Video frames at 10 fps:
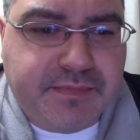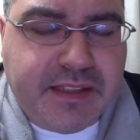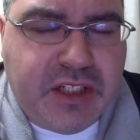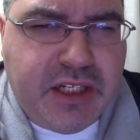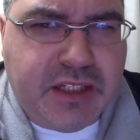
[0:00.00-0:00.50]

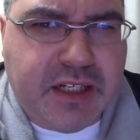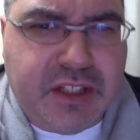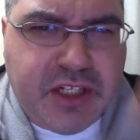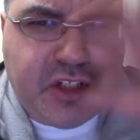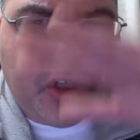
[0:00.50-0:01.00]
she's a,
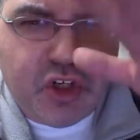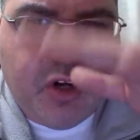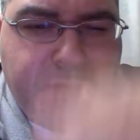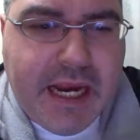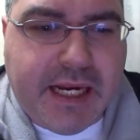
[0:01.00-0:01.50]
she's
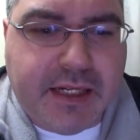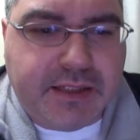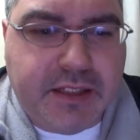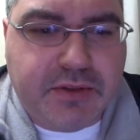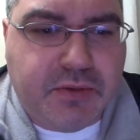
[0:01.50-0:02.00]
could make
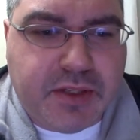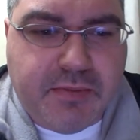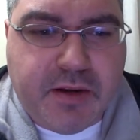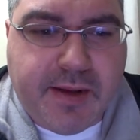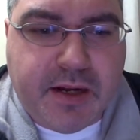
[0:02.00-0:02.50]
it. She, there was
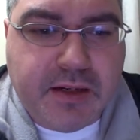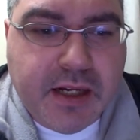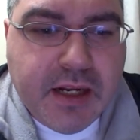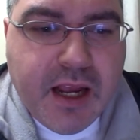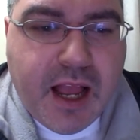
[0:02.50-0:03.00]
something about her.
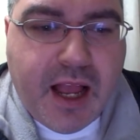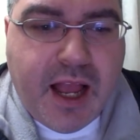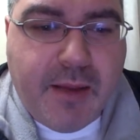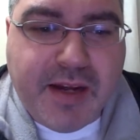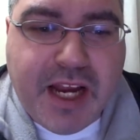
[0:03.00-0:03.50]

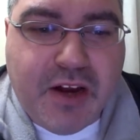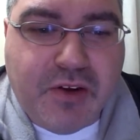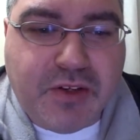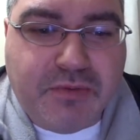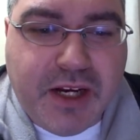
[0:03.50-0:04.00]
Uh,
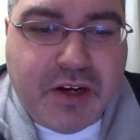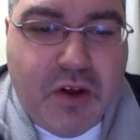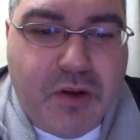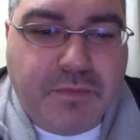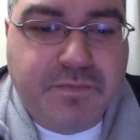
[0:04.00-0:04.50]
Amadeo
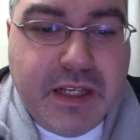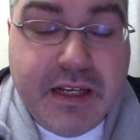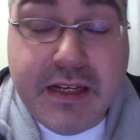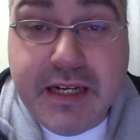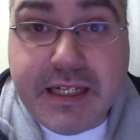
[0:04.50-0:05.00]
DeRico
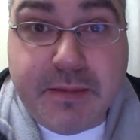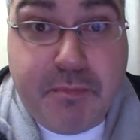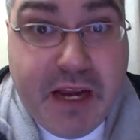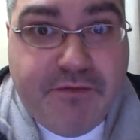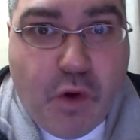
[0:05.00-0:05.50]
he's a
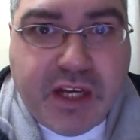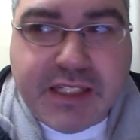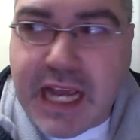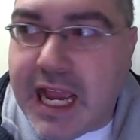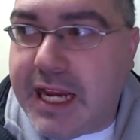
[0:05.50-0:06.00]
big
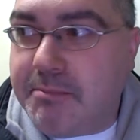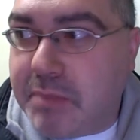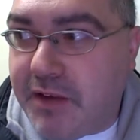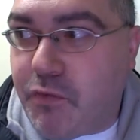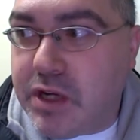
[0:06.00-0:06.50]
voice guy, and
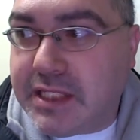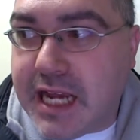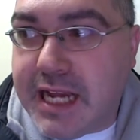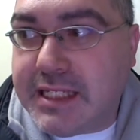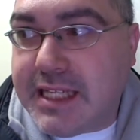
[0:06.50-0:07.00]
big voice
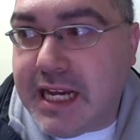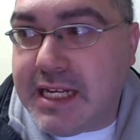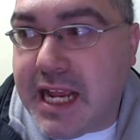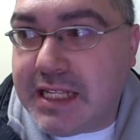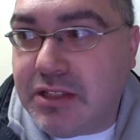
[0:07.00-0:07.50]
guys
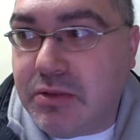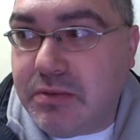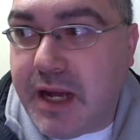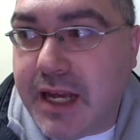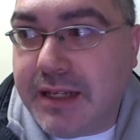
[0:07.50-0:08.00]
tend not
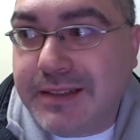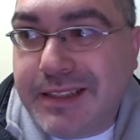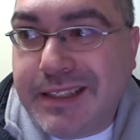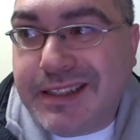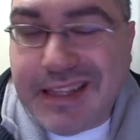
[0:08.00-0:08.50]
to uh,
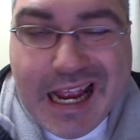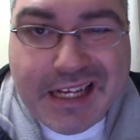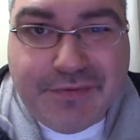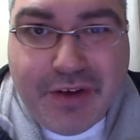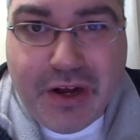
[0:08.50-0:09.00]

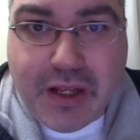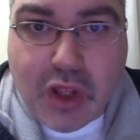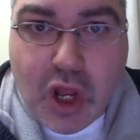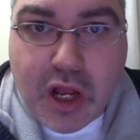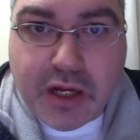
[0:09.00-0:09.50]
last very
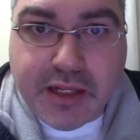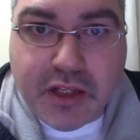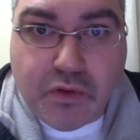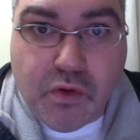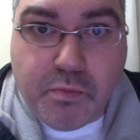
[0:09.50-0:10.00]
long in
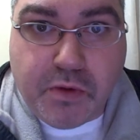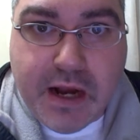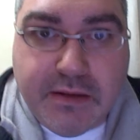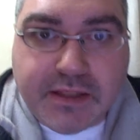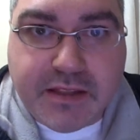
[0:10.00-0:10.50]
the group
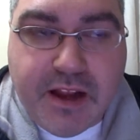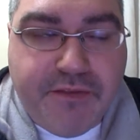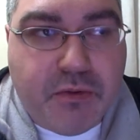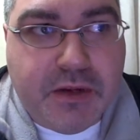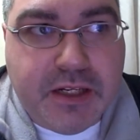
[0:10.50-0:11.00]
rounds and
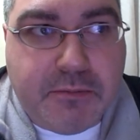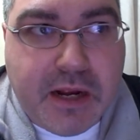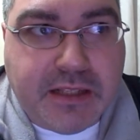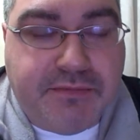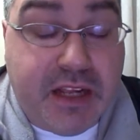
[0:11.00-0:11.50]
stuff. It really
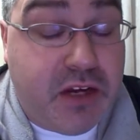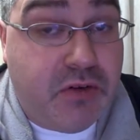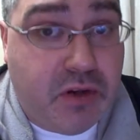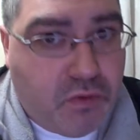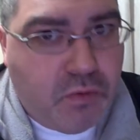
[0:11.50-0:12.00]
depends if they
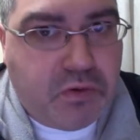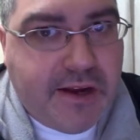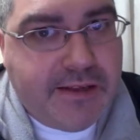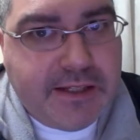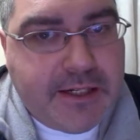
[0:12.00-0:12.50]
do the group
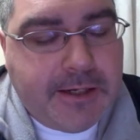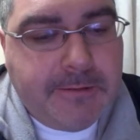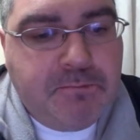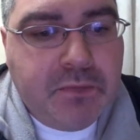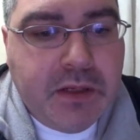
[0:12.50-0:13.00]
round this
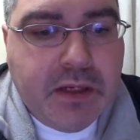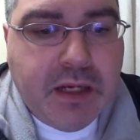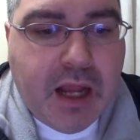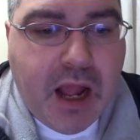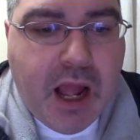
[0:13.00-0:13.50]
year.
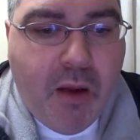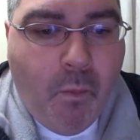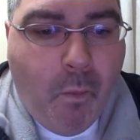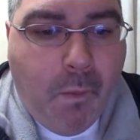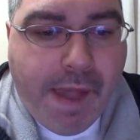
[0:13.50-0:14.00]

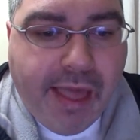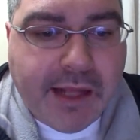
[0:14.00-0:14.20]
Um,